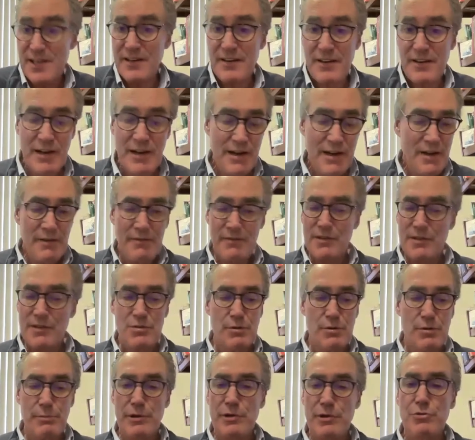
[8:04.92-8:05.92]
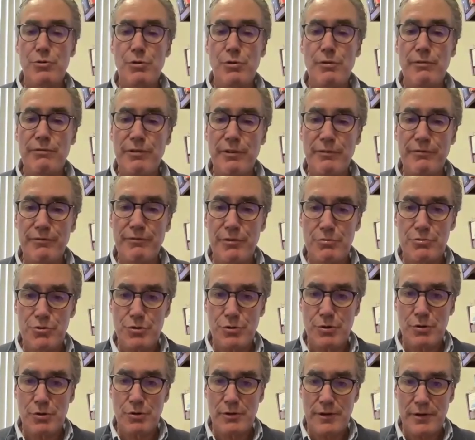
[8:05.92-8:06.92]
And this would be true for
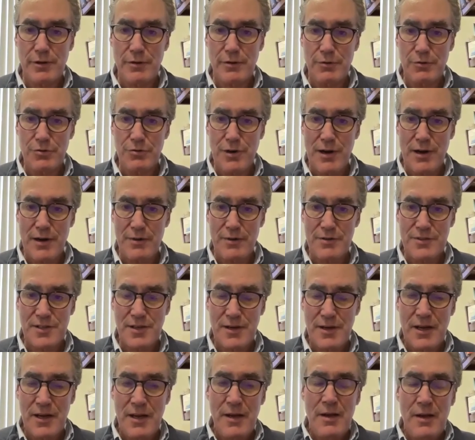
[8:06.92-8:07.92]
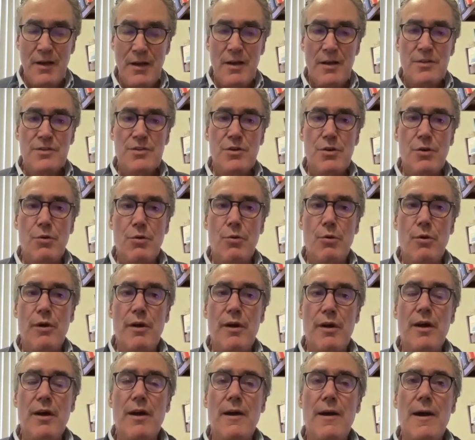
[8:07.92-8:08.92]
future clinical trials. So,
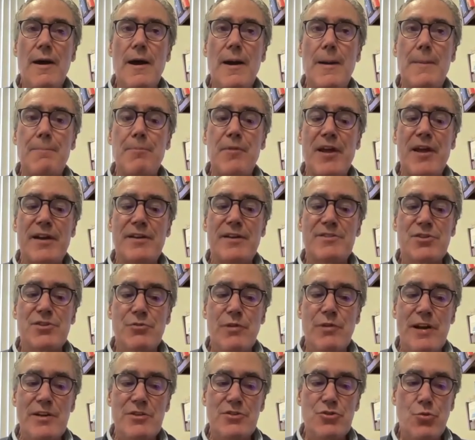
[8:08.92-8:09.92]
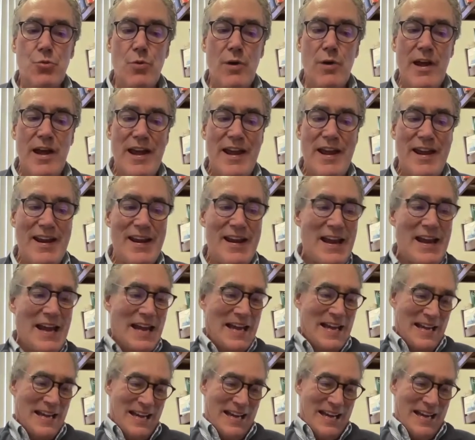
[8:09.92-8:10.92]
um, in a strange way,
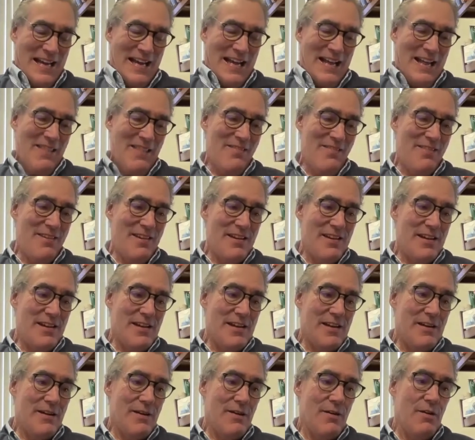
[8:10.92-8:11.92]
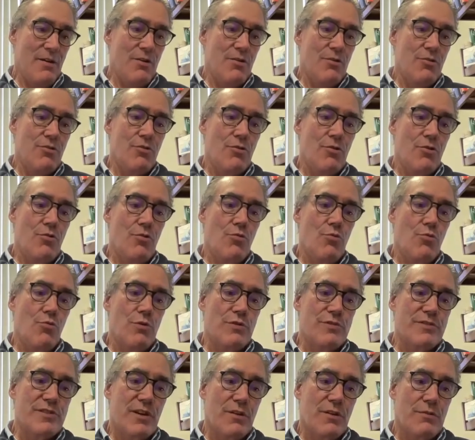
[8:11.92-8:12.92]
the
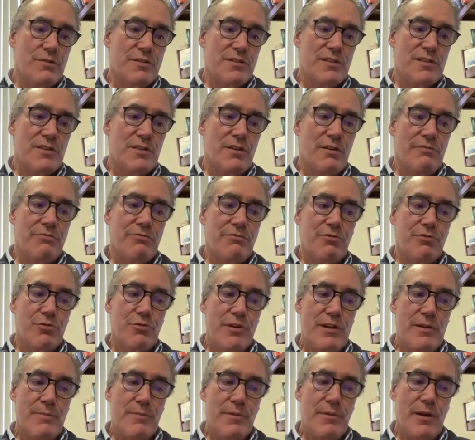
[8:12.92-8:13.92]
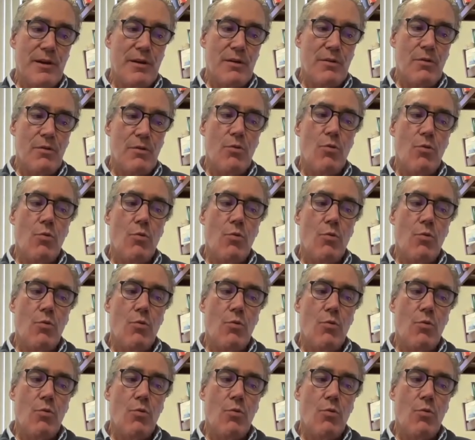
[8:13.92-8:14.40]
results of treatment